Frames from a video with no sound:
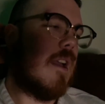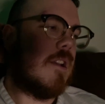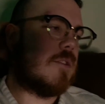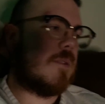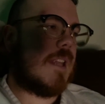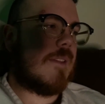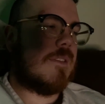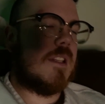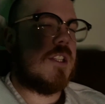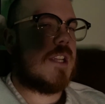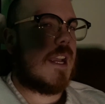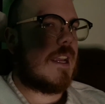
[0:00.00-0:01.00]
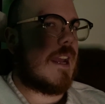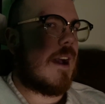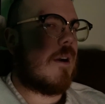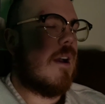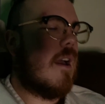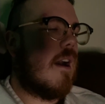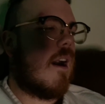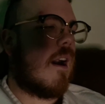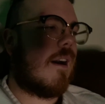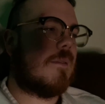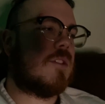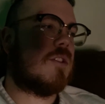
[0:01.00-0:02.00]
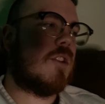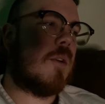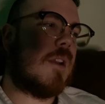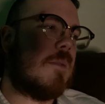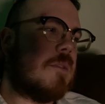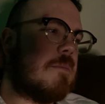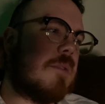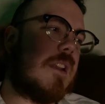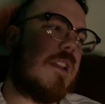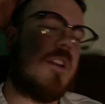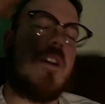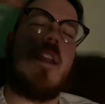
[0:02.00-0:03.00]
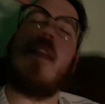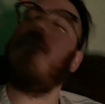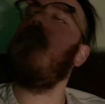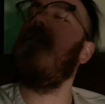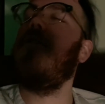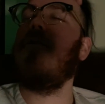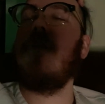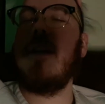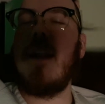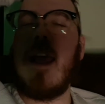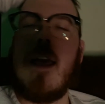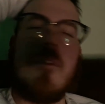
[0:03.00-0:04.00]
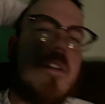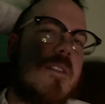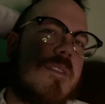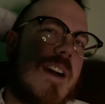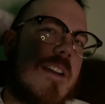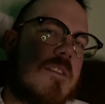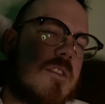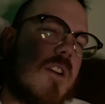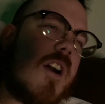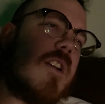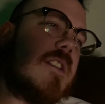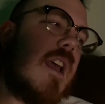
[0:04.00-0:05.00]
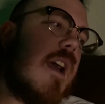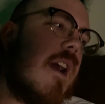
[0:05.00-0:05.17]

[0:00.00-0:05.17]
So definitely check it out. Snowden was pretty good. I gave it a 3.5 out of 5 stars.